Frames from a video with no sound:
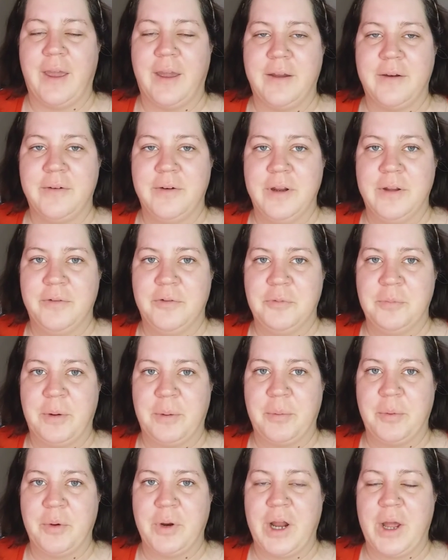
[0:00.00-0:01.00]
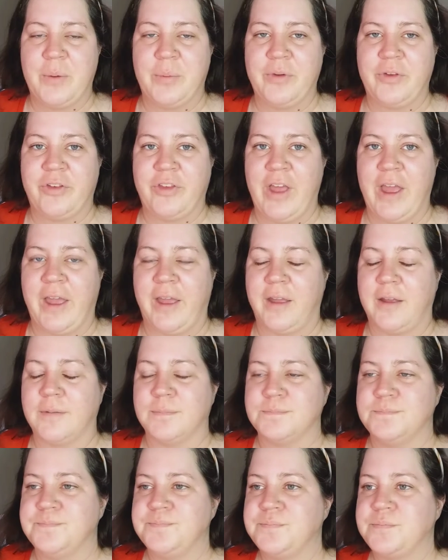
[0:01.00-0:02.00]
I don't even remember what I was saying.
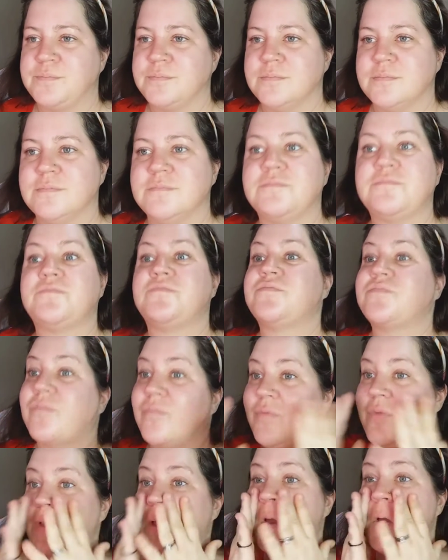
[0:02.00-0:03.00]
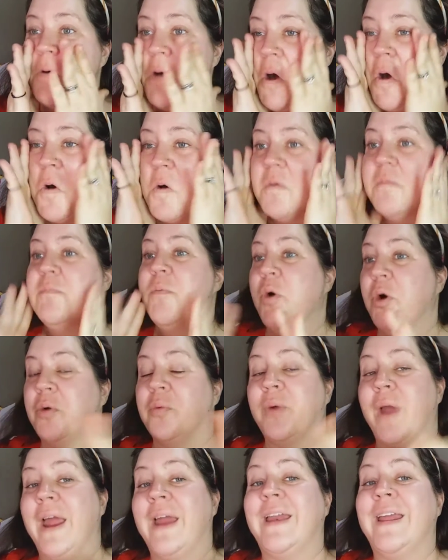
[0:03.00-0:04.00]
Oh, more
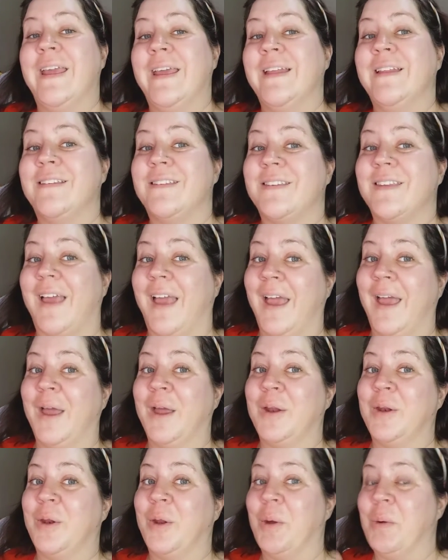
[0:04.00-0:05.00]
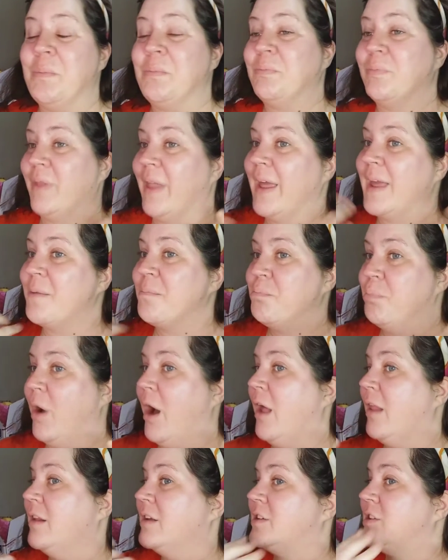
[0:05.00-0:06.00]
radiant and like
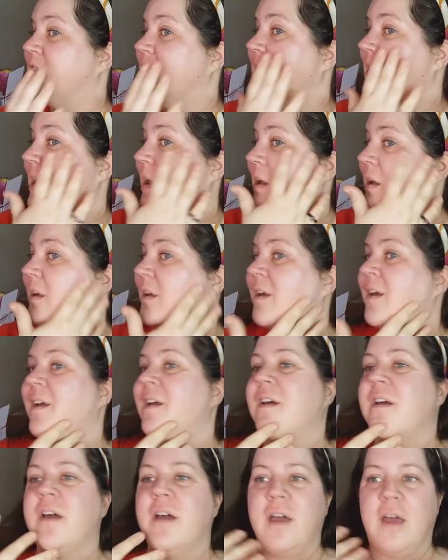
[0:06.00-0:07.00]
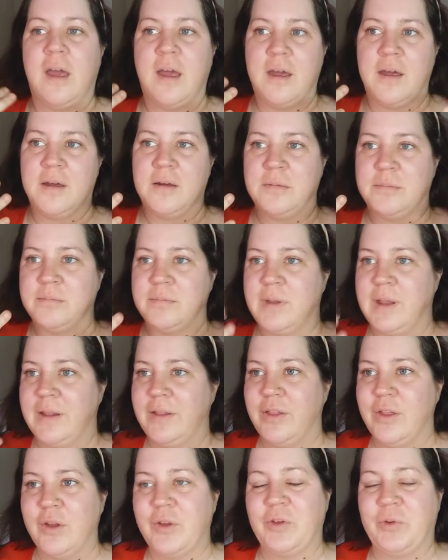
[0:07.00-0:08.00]
polished looking.
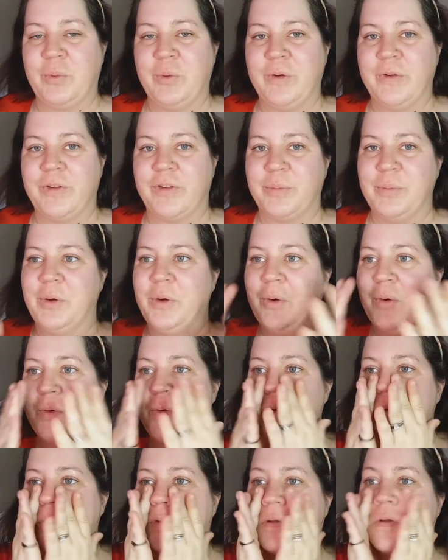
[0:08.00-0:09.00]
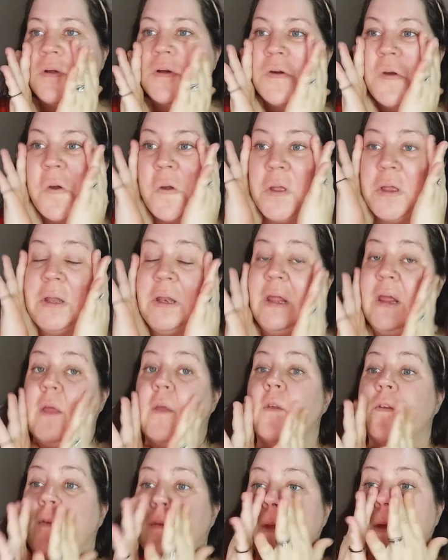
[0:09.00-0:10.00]
It looks real smooth. Well, it
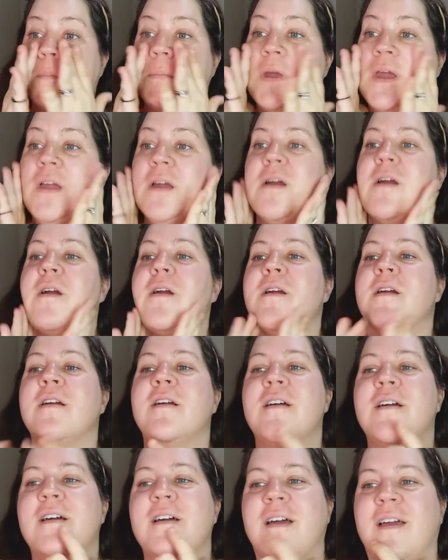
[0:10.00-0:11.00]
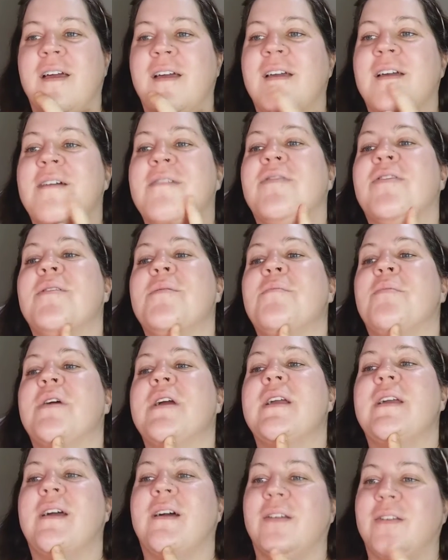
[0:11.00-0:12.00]
is up here. I have some
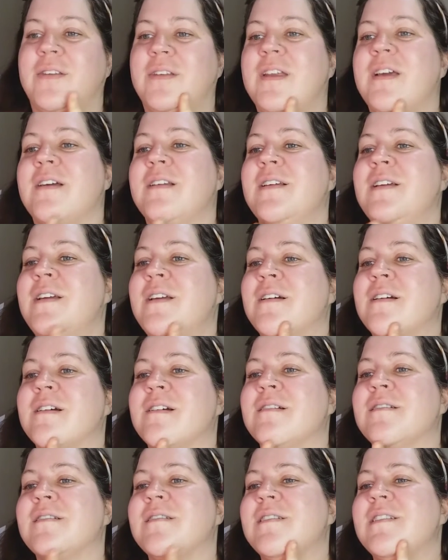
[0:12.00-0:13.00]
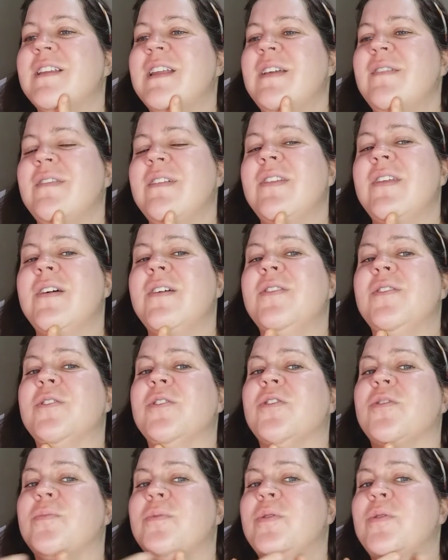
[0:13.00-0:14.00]
breakouts down here. Even then
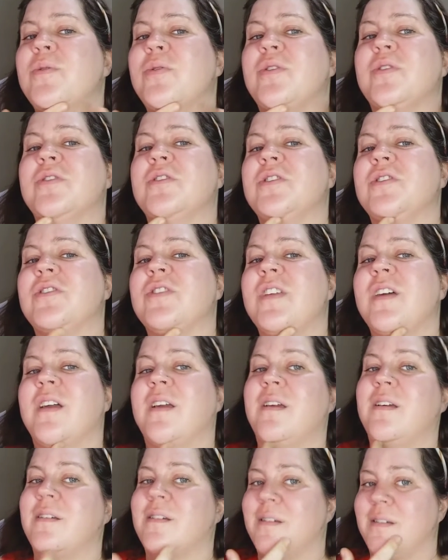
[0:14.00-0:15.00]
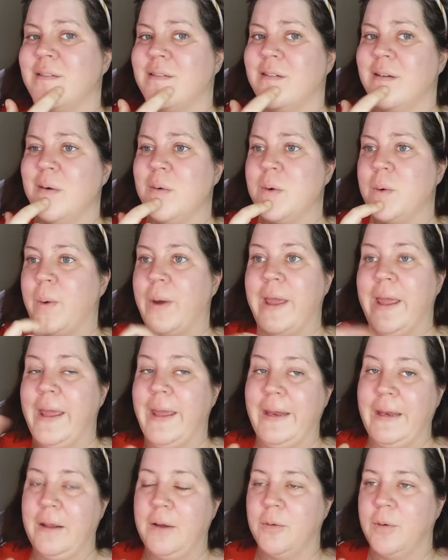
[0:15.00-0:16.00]
they're smooth. They're just like going away
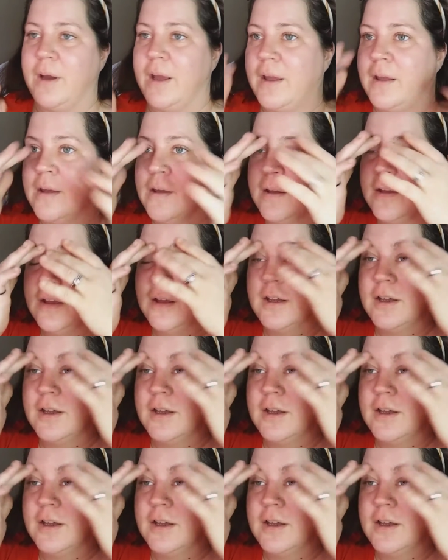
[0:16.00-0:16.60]
anyway.